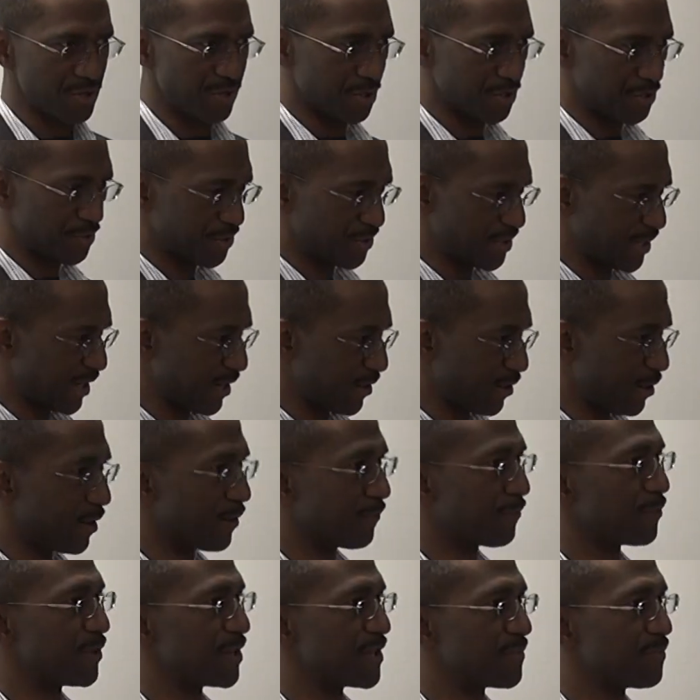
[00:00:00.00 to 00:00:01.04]
you're going to start
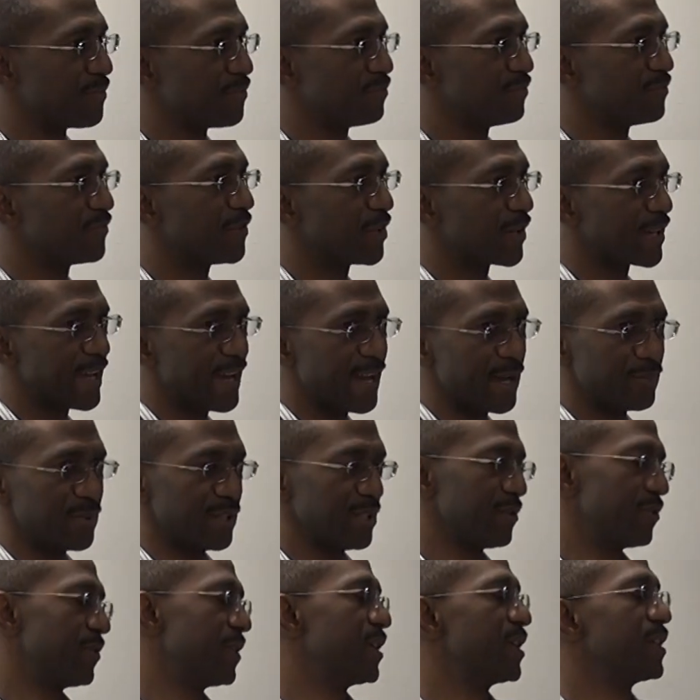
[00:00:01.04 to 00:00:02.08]
off with
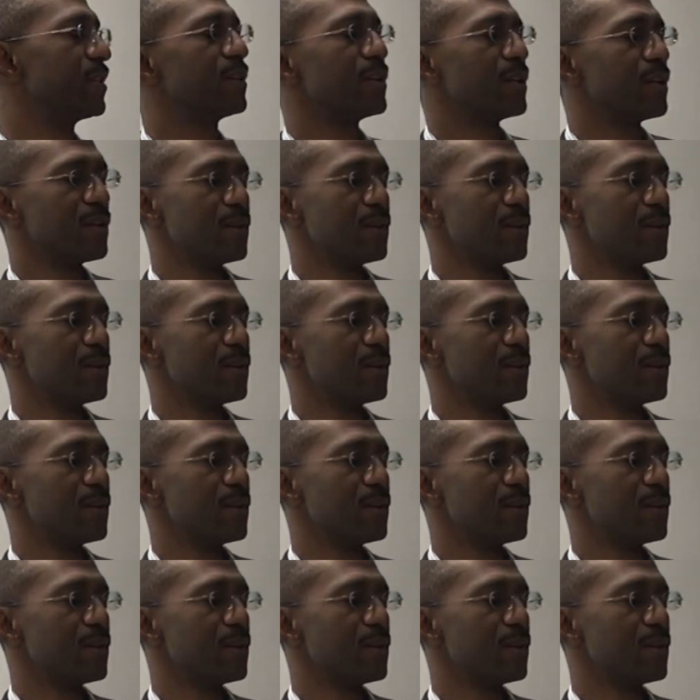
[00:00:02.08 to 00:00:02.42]
vocabulary.